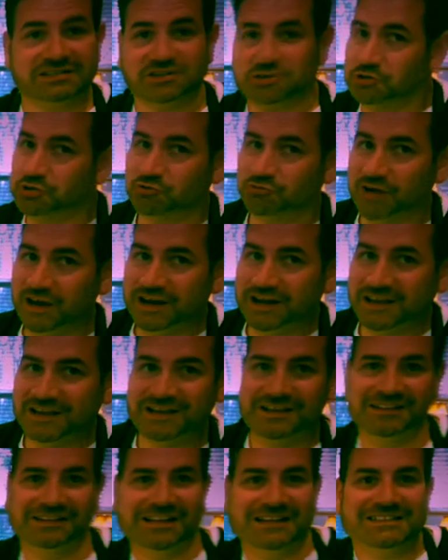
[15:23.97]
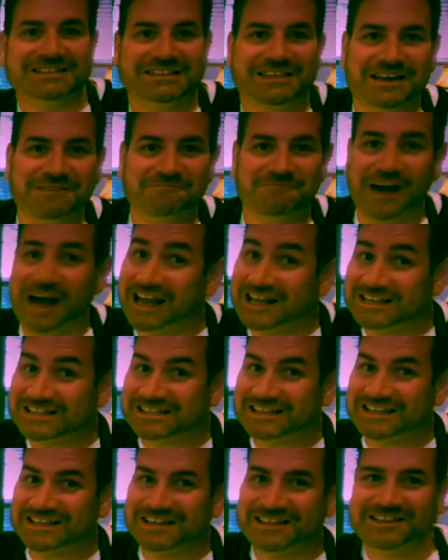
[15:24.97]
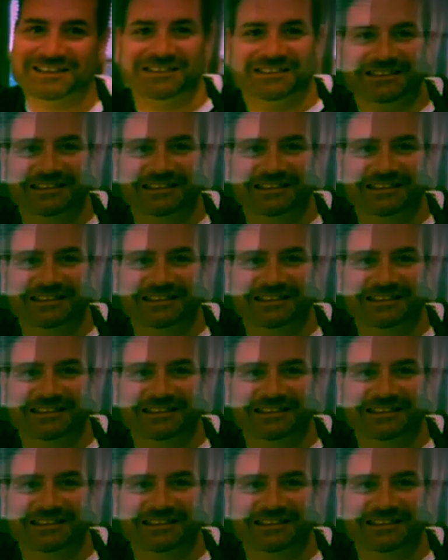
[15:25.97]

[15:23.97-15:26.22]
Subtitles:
So you ready? Let's get icing.